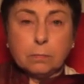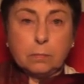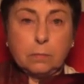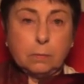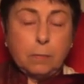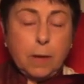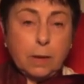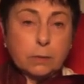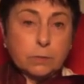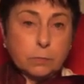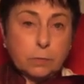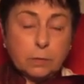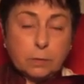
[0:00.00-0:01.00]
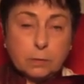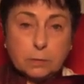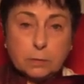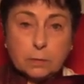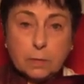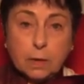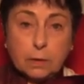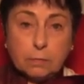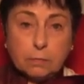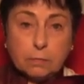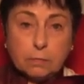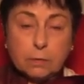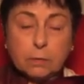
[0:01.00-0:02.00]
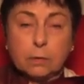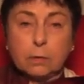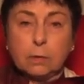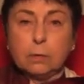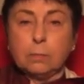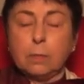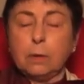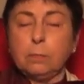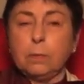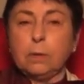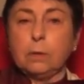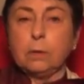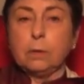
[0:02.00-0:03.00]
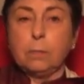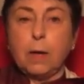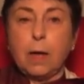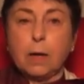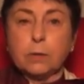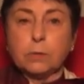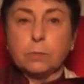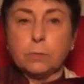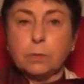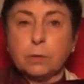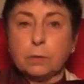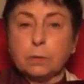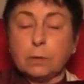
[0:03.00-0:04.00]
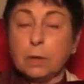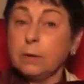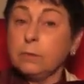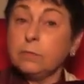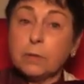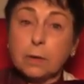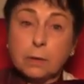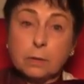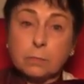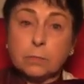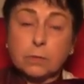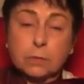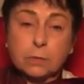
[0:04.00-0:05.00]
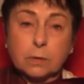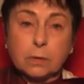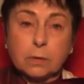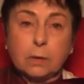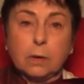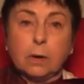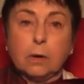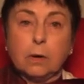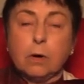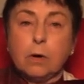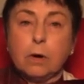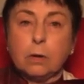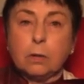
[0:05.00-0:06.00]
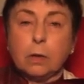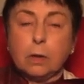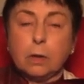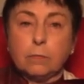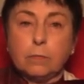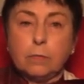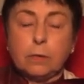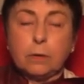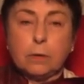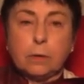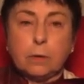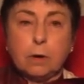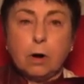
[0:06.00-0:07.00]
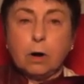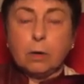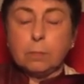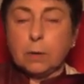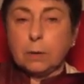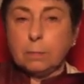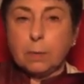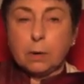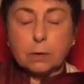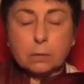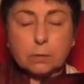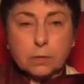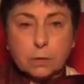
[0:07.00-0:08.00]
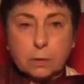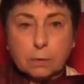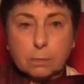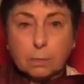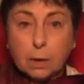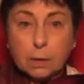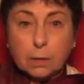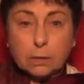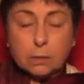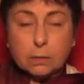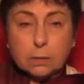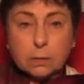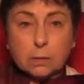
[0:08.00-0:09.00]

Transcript: the past within this life, it might be the past within lifetimes, all of the karmic marks on our mind.